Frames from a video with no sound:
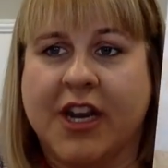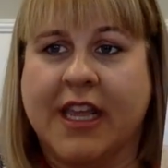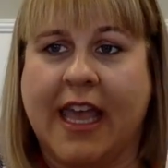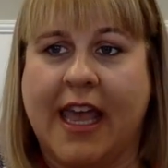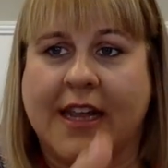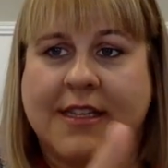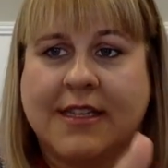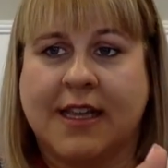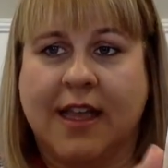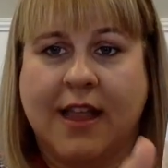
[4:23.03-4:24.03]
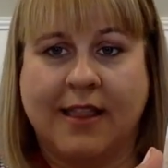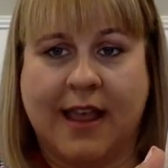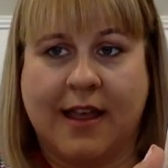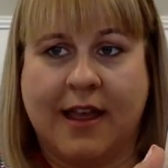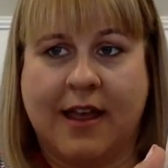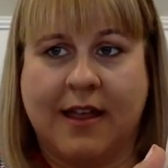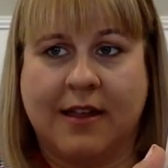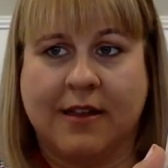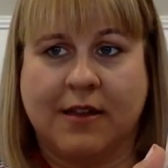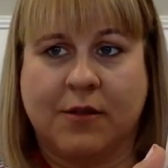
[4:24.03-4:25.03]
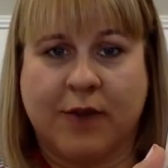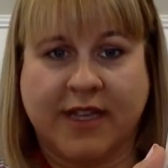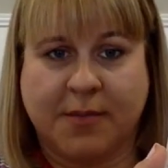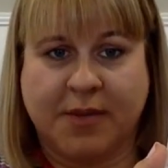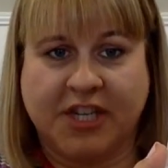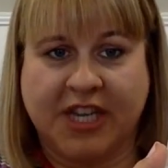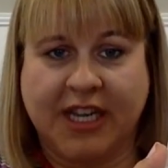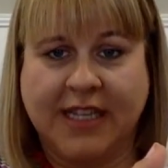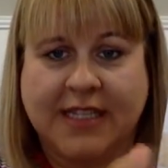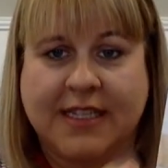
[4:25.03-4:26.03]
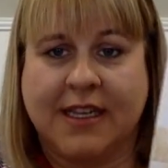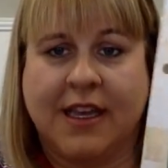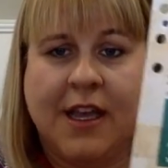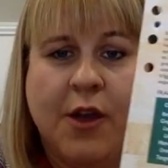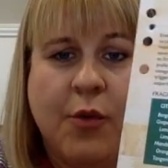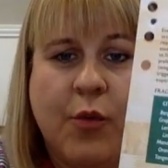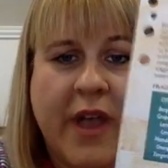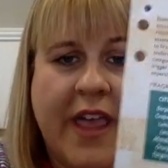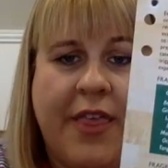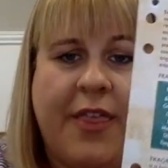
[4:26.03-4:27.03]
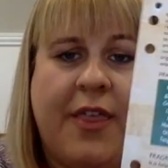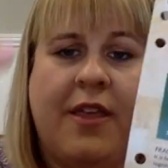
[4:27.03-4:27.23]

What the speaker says: going to get a recipe sheet with,